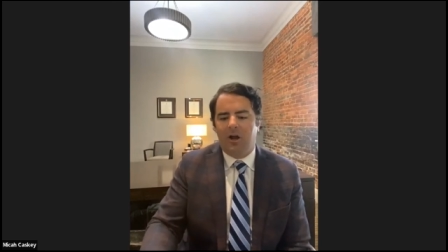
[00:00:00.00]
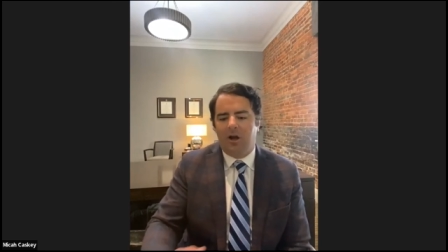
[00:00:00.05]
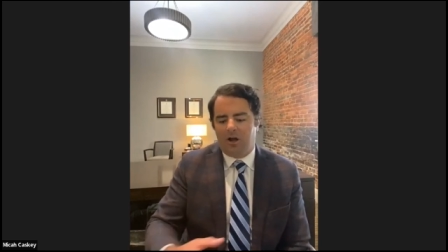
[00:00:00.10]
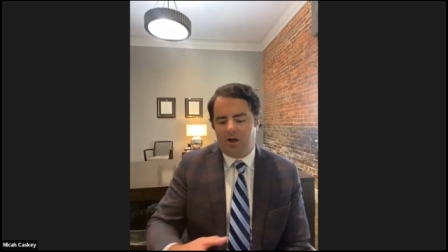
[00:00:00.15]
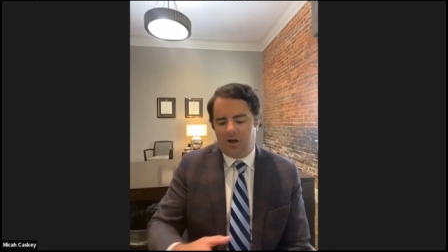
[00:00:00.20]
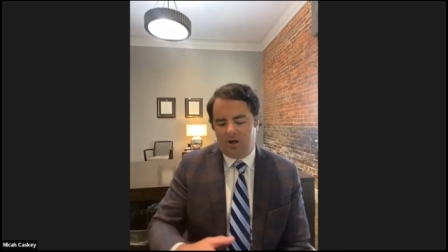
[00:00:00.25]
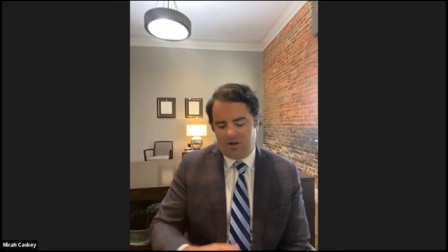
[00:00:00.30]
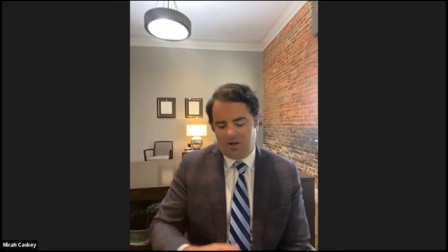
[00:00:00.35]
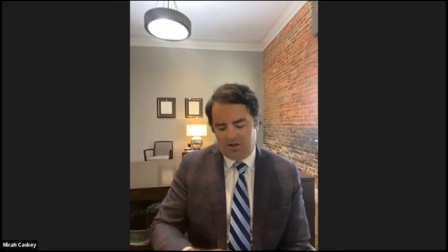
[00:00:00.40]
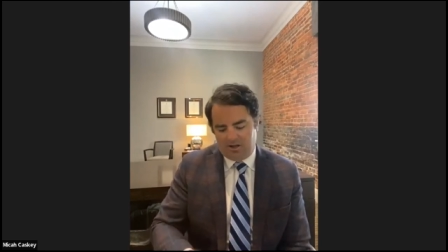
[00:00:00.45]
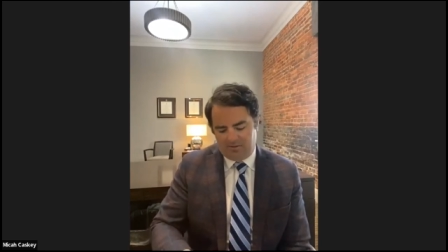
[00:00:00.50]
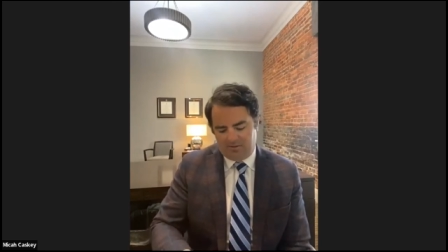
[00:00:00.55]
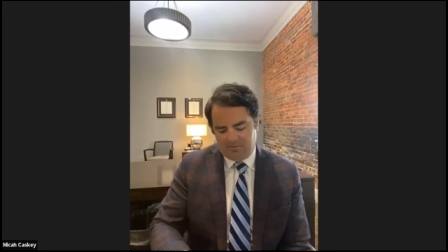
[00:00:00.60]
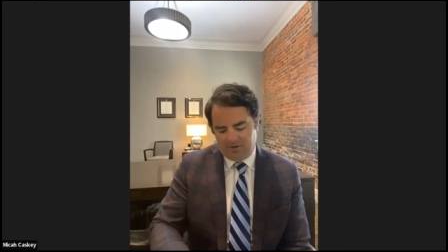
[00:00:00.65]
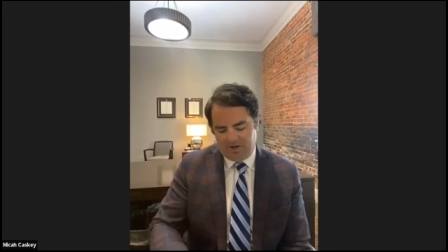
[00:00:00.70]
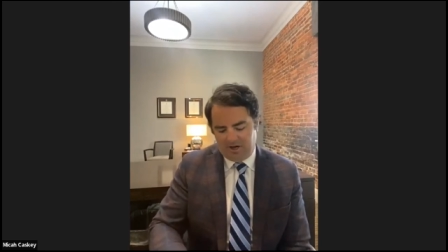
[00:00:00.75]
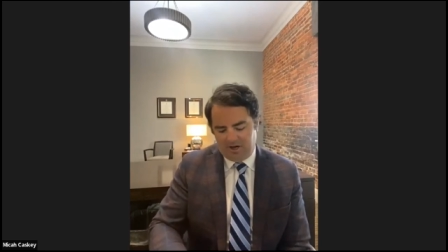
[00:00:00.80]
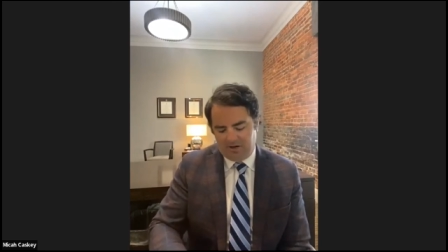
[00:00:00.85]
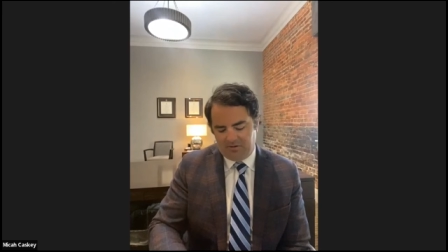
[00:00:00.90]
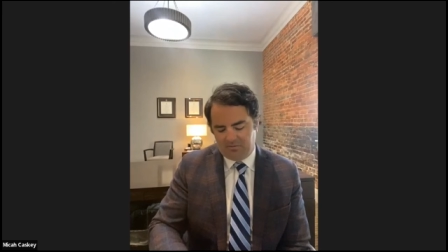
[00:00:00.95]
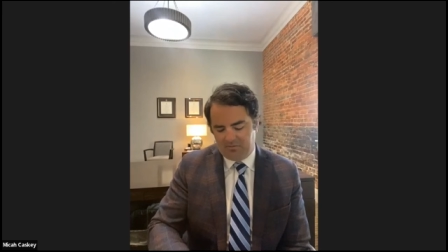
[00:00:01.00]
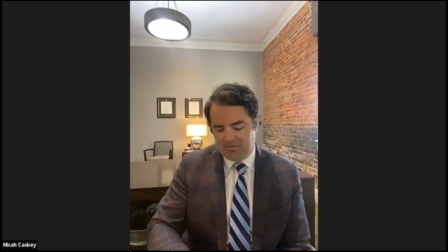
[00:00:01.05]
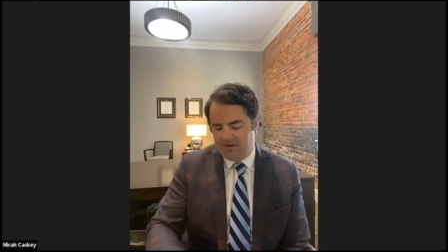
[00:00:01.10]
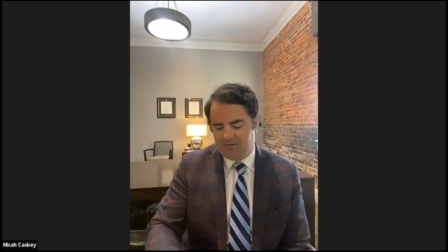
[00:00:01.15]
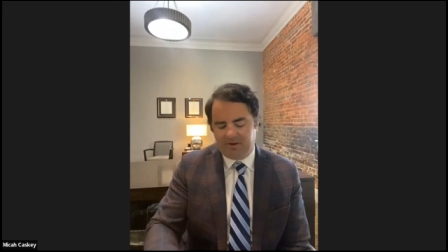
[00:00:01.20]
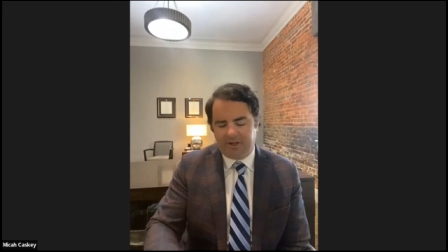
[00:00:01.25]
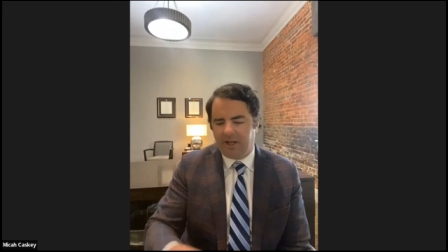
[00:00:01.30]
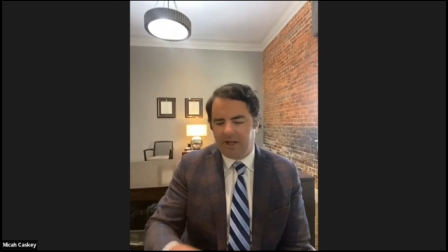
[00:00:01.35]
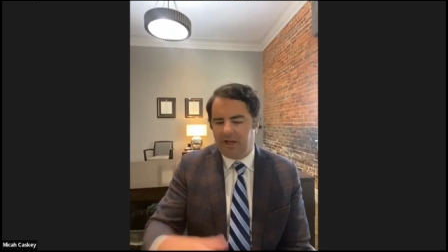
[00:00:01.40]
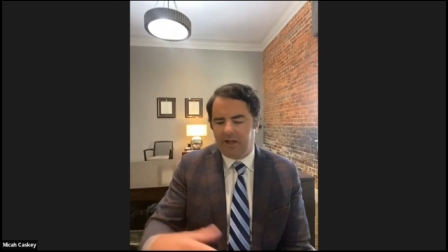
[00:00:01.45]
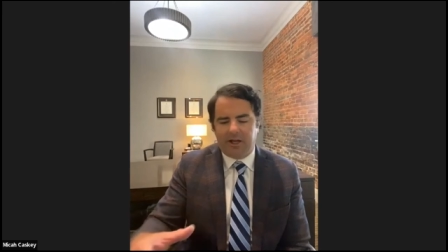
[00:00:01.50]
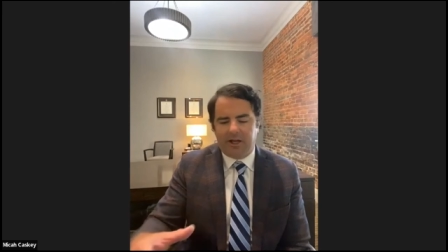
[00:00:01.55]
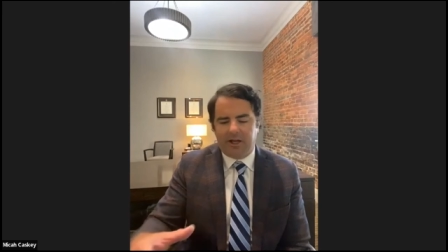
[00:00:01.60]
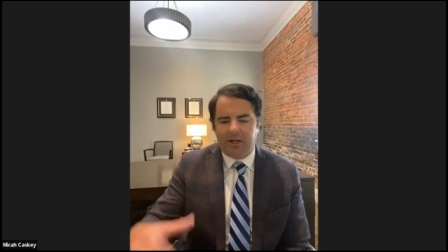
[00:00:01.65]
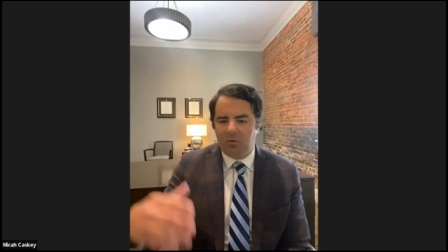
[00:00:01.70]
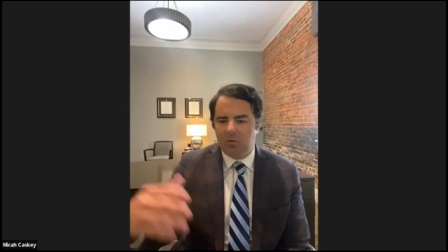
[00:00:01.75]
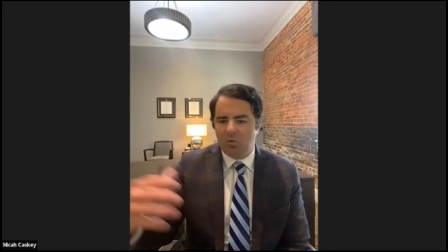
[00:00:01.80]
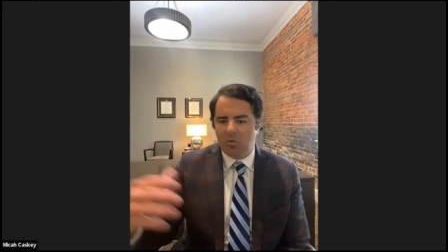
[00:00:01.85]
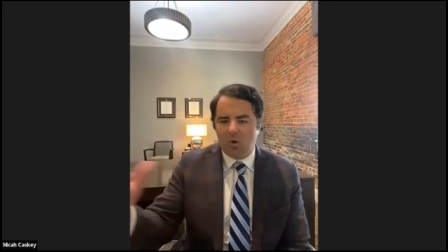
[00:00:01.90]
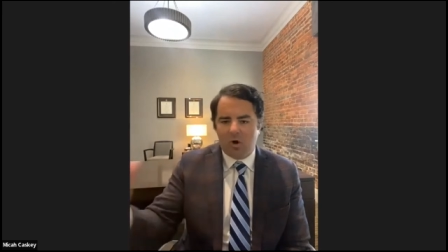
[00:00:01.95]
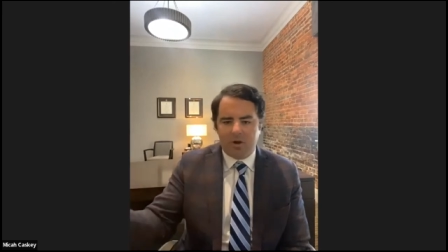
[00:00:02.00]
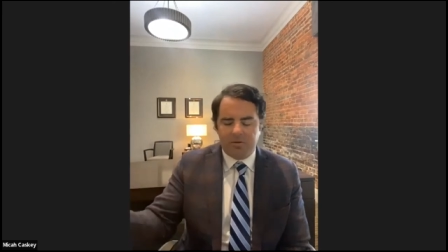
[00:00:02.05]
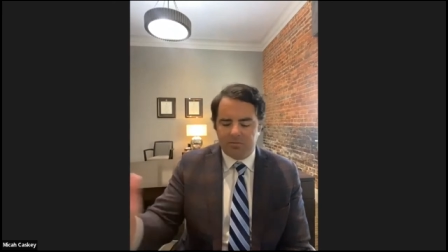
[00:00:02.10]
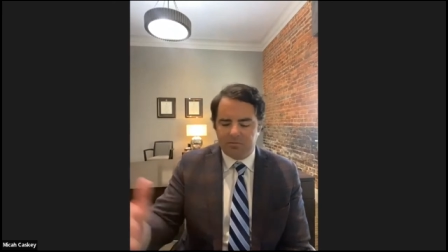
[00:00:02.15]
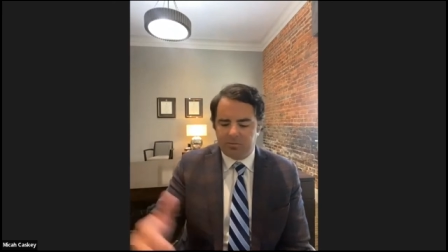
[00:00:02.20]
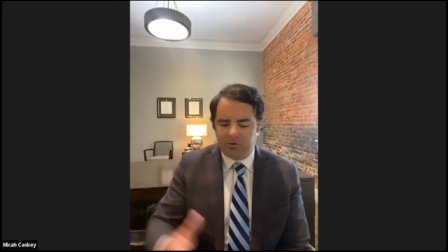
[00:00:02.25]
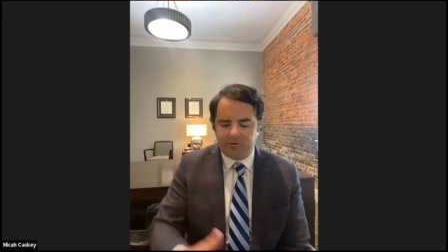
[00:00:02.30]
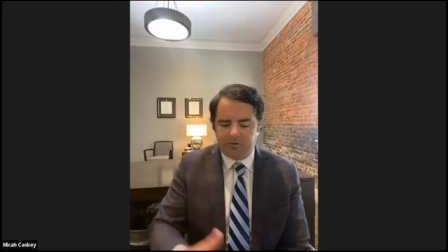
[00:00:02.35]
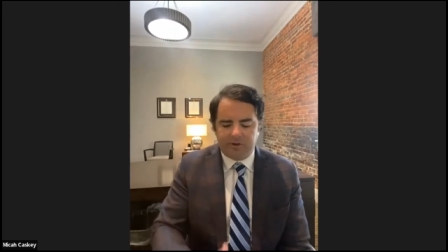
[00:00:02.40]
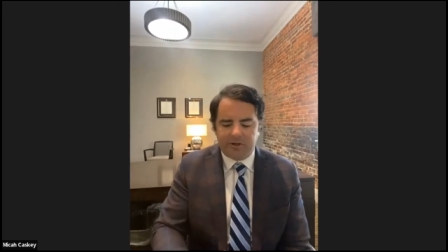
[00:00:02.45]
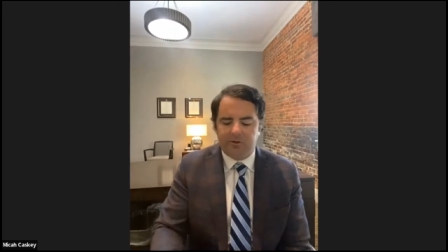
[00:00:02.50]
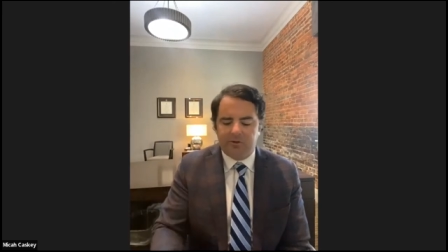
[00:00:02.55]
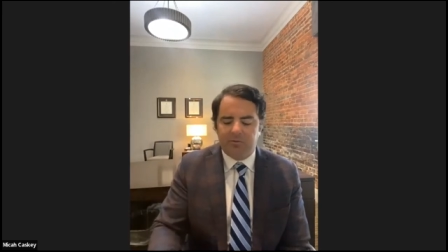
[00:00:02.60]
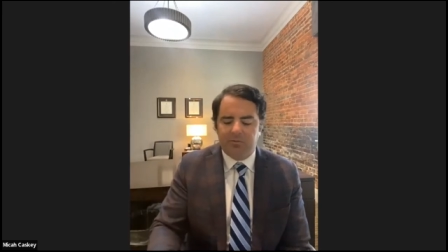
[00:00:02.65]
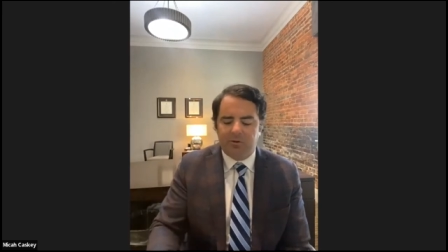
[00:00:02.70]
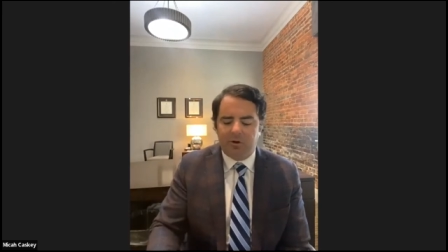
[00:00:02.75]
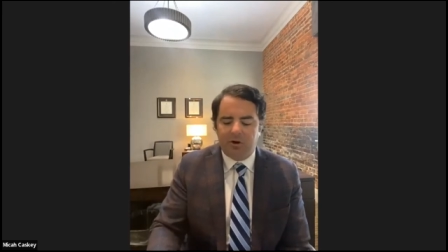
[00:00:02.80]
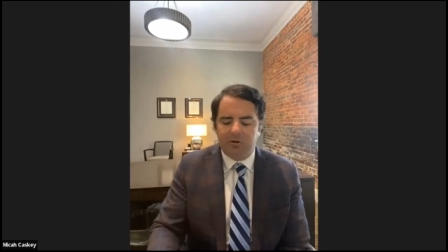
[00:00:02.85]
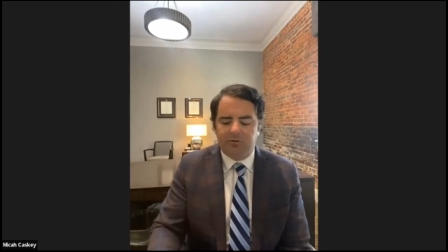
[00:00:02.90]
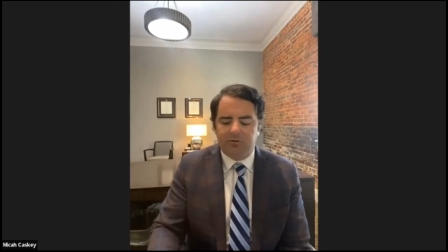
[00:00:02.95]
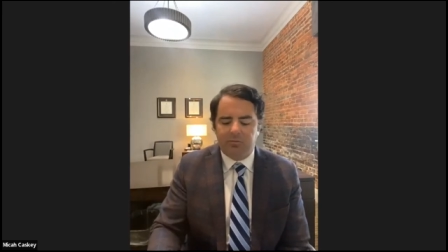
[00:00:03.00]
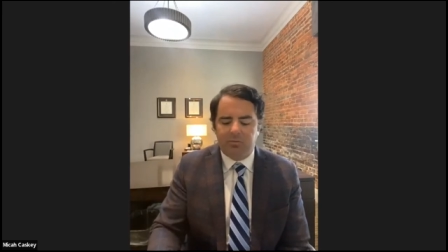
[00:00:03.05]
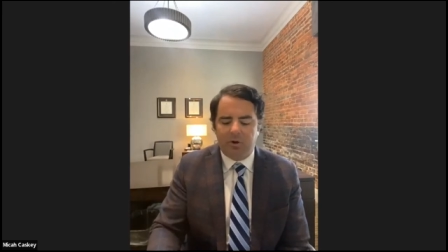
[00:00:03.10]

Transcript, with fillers: Uh, I'm not advocating any one particular approach,